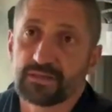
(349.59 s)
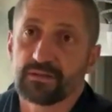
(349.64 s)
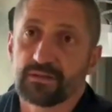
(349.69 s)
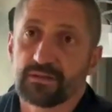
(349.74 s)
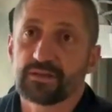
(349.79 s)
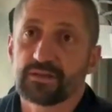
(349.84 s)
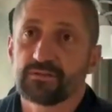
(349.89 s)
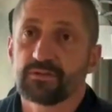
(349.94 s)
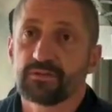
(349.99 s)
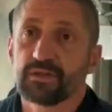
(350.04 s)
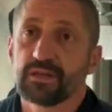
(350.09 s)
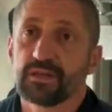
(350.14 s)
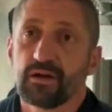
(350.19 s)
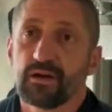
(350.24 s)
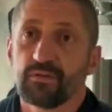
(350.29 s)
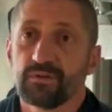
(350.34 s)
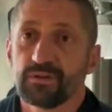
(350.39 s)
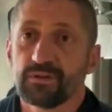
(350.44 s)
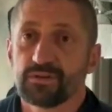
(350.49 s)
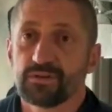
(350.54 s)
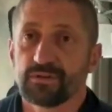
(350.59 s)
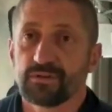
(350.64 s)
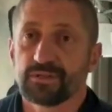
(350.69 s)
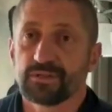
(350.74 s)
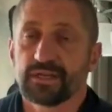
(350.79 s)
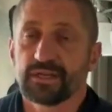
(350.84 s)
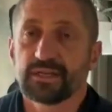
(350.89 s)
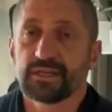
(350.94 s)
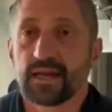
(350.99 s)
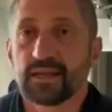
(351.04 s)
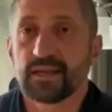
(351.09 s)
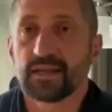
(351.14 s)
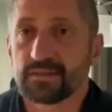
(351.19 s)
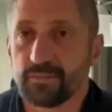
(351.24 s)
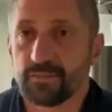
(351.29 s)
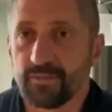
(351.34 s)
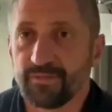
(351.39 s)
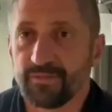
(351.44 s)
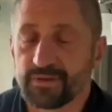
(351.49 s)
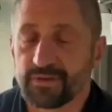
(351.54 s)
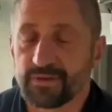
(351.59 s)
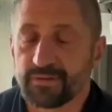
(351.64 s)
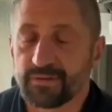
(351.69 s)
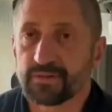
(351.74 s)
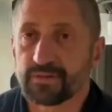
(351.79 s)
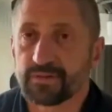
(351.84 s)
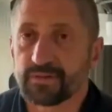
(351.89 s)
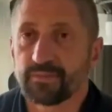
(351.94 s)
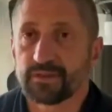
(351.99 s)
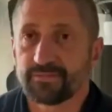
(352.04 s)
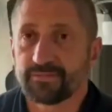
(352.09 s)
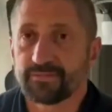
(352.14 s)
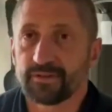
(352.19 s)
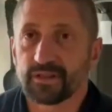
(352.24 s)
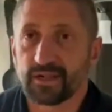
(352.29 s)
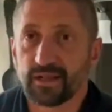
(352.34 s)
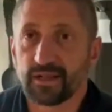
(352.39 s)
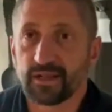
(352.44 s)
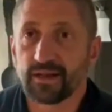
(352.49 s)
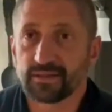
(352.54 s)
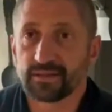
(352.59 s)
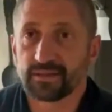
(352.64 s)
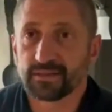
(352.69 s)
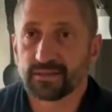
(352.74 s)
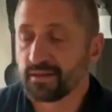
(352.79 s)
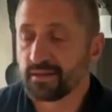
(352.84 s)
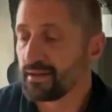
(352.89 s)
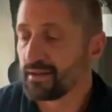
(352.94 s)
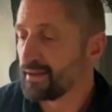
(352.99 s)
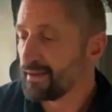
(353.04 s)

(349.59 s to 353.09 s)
So that's really how we chose to design some of these recipes for the class.